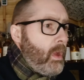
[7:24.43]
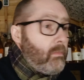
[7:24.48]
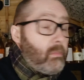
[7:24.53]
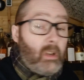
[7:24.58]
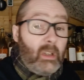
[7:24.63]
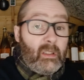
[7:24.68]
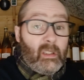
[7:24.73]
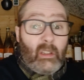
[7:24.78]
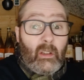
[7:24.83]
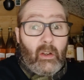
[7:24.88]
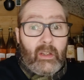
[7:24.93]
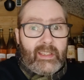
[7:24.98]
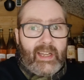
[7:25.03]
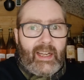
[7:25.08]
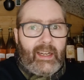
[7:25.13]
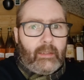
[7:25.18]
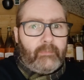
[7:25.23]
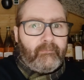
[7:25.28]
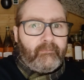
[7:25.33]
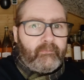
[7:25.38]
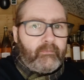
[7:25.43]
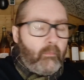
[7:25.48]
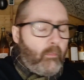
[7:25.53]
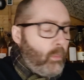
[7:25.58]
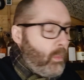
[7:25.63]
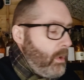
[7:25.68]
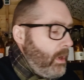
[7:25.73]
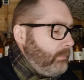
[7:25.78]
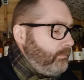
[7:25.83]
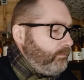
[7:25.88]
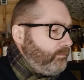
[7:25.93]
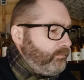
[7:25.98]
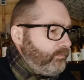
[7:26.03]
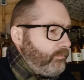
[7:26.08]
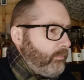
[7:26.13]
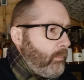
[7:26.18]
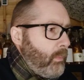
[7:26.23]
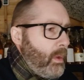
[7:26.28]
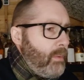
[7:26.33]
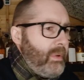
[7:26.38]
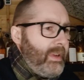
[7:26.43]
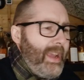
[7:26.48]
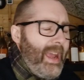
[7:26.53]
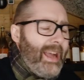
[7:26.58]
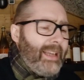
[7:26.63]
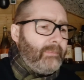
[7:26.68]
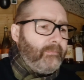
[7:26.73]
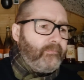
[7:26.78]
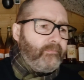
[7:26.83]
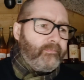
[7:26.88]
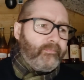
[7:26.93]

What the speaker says: because they're low in tannin. But yeah,